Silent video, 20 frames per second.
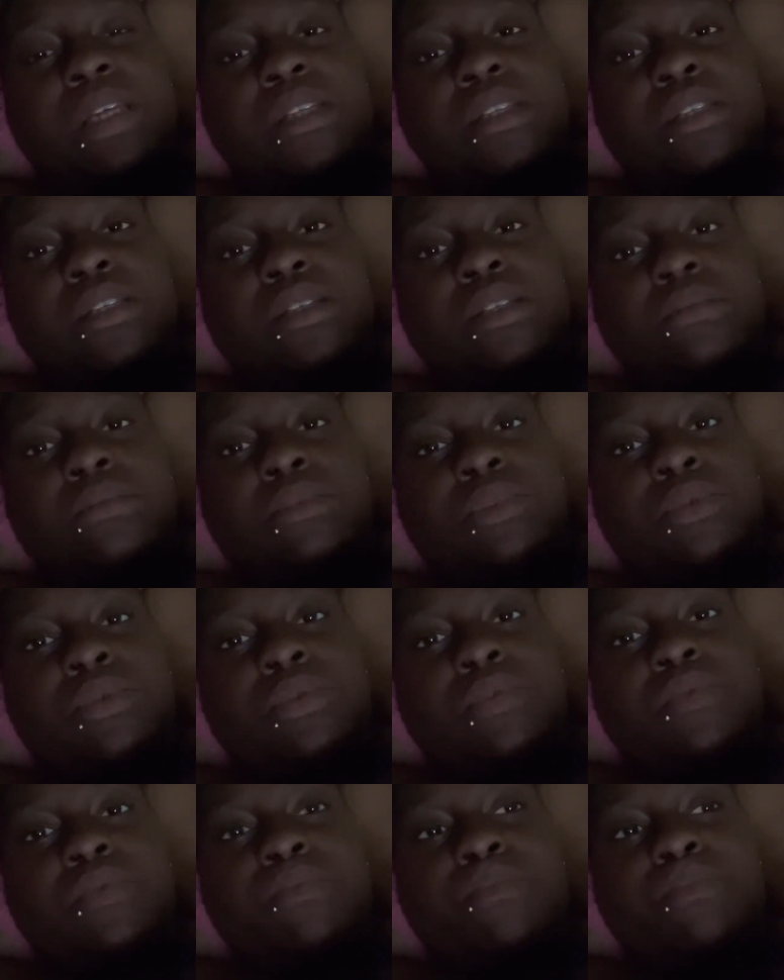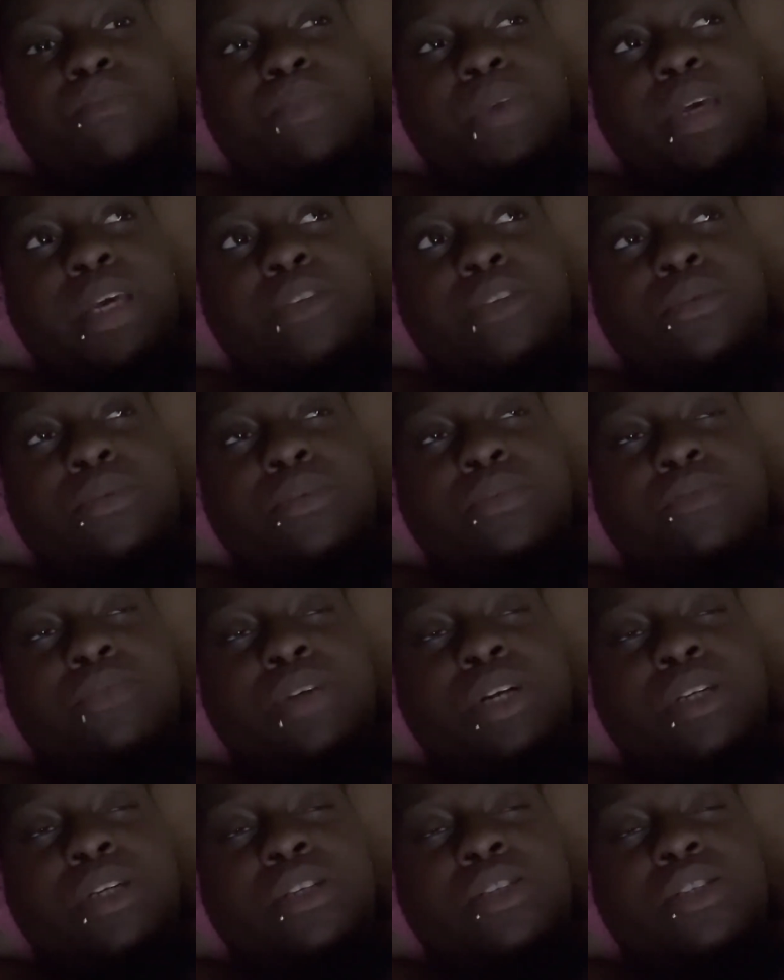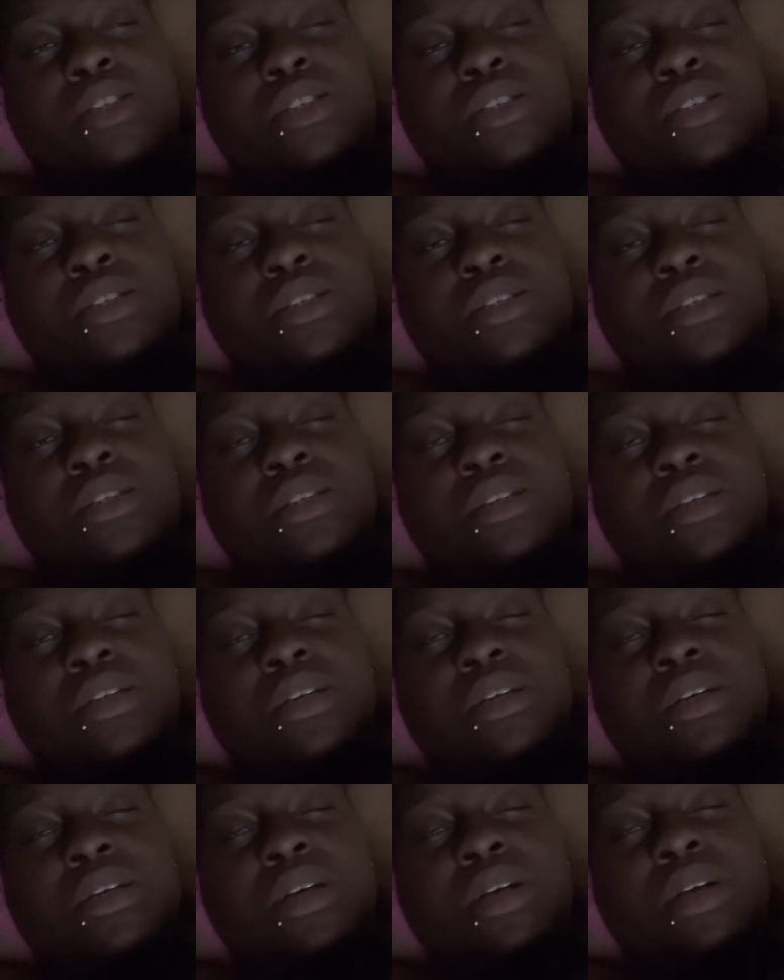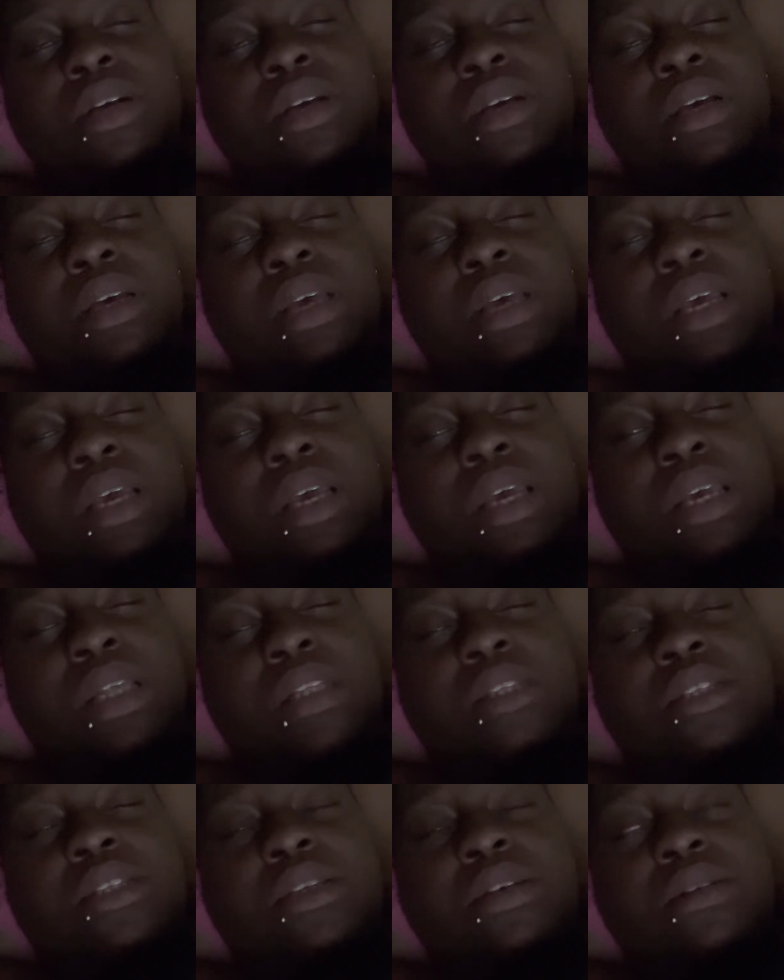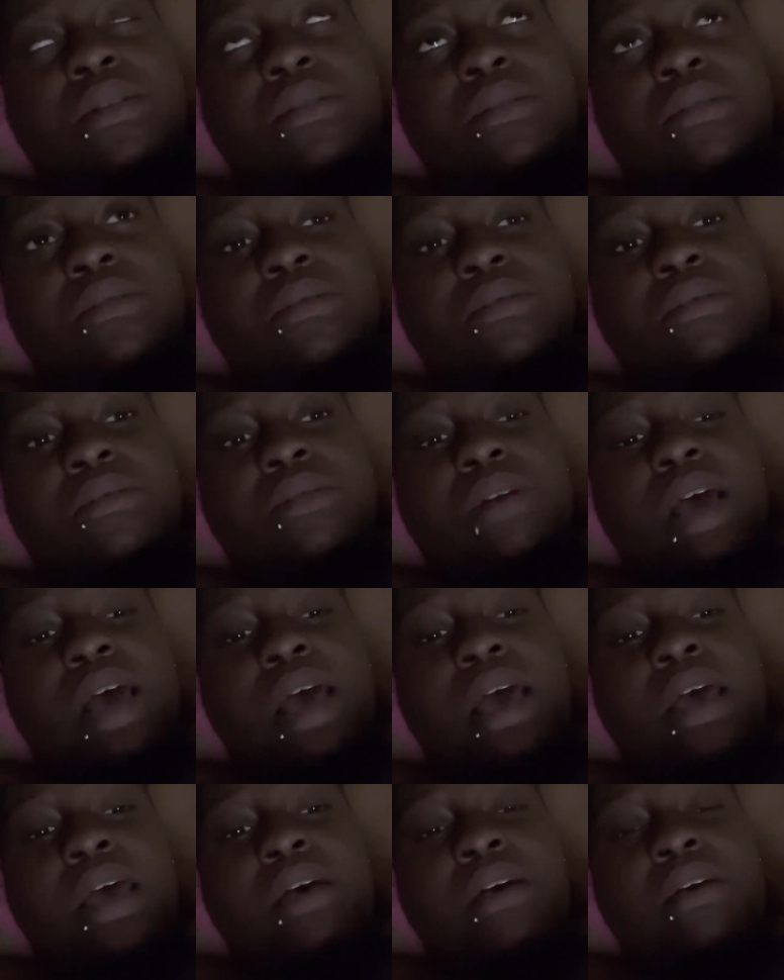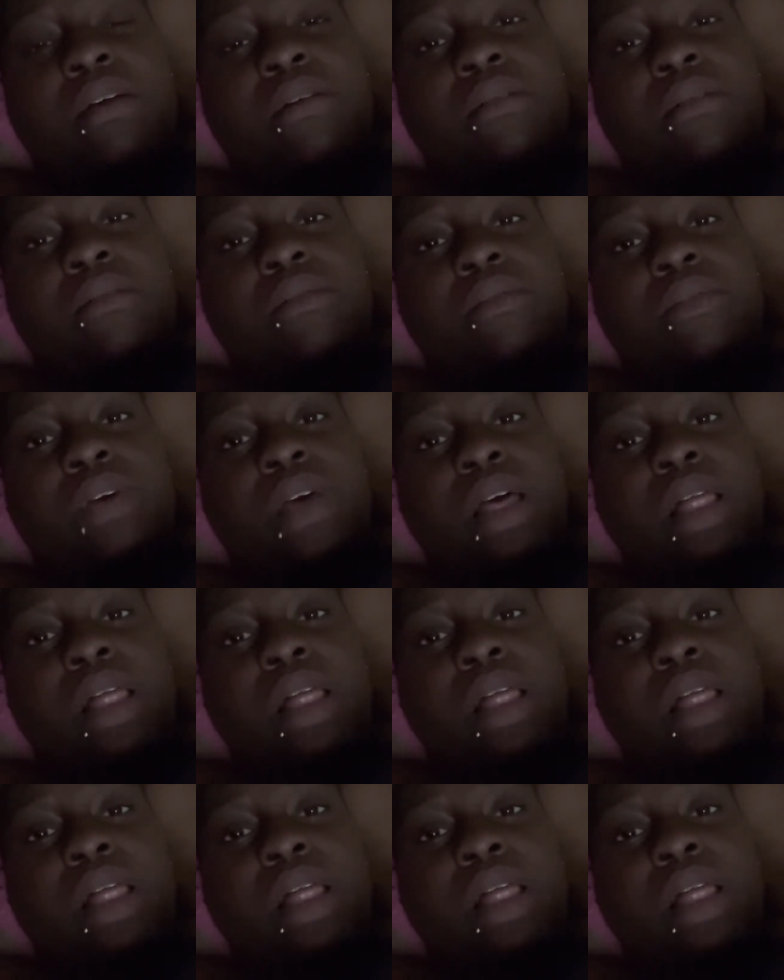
some new bedroom furniture. And so I have a